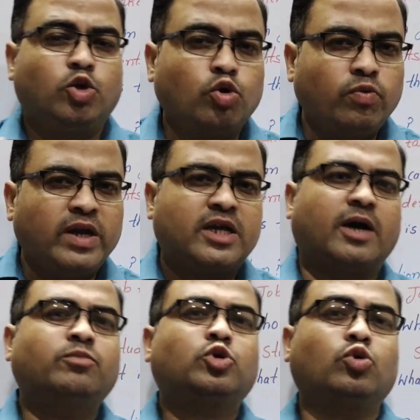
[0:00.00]
you will
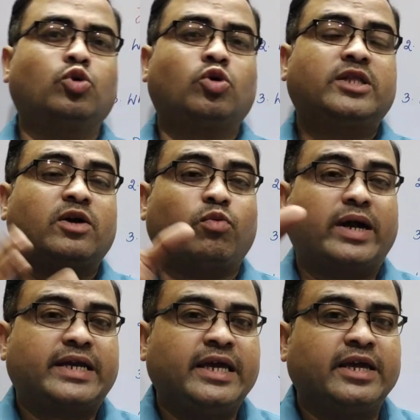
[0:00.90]
come to know their
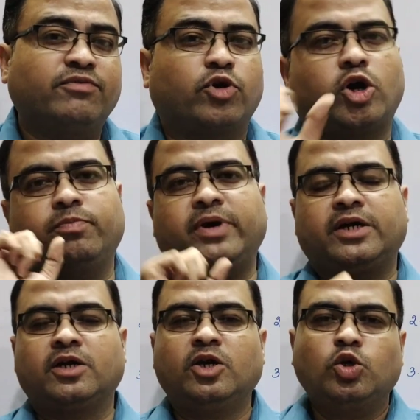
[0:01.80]
working
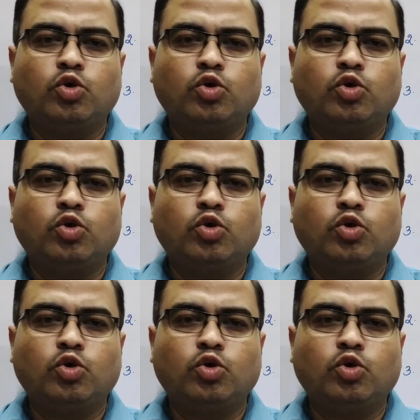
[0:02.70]
environment.